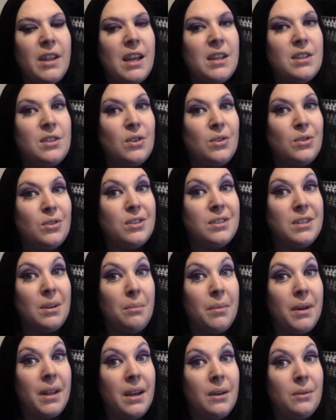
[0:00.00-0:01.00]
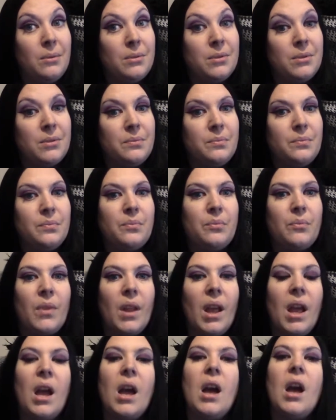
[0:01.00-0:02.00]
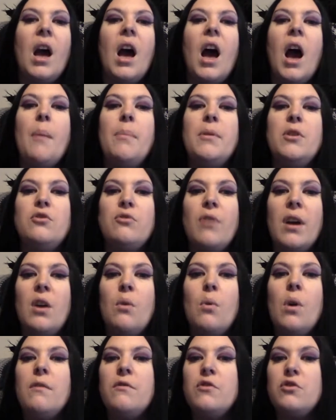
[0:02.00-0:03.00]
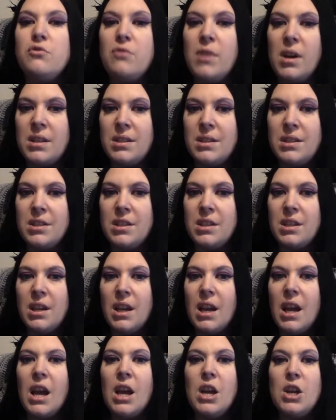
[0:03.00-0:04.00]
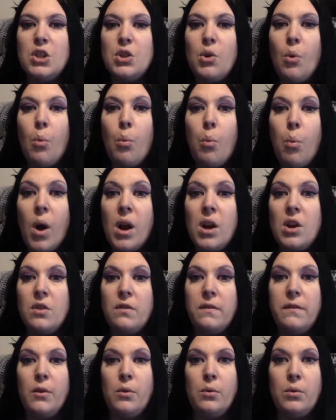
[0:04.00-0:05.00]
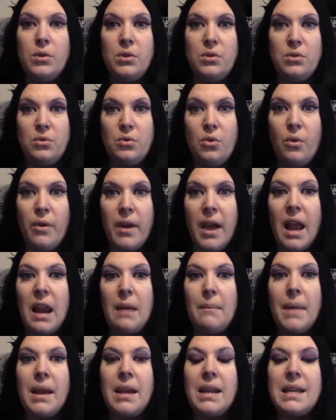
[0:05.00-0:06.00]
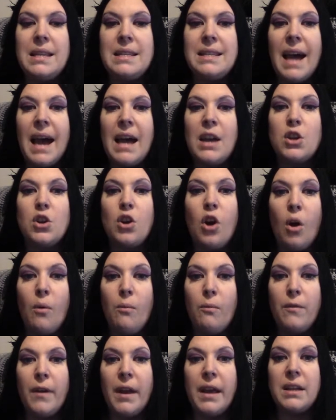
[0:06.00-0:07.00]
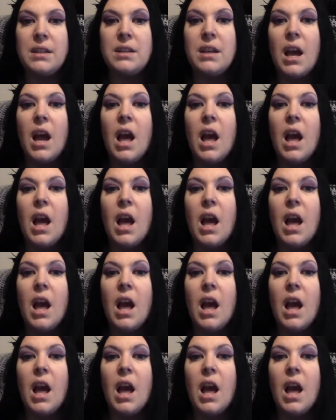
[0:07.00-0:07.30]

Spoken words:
song to somebody else. A betrayal of trust is a wonderful story element to add conflict.